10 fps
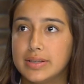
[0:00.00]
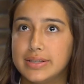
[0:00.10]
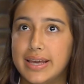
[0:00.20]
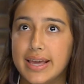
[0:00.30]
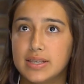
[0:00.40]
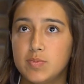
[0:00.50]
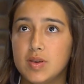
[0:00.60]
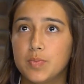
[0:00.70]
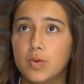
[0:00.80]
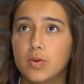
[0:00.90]
takes
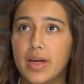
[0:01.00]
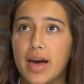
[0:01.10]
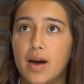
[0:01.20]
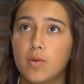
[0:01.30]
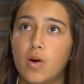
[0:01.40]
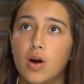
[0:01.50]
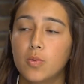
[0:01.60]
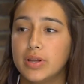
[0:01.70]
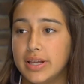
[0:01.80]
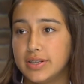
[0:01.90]
people that are
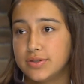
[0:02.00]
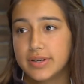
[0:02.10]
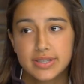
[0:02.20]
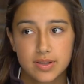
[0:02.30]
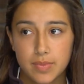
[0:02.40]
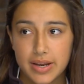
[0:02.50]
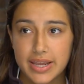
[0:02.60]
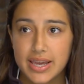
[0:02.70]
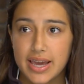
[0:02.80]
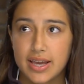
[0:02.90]
willing to raise the
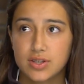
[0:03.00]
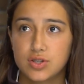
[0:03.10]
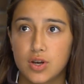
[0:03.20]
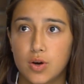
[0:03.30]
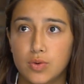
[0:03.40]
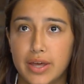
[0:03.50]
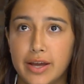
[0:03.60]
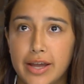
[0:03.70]
money, and so they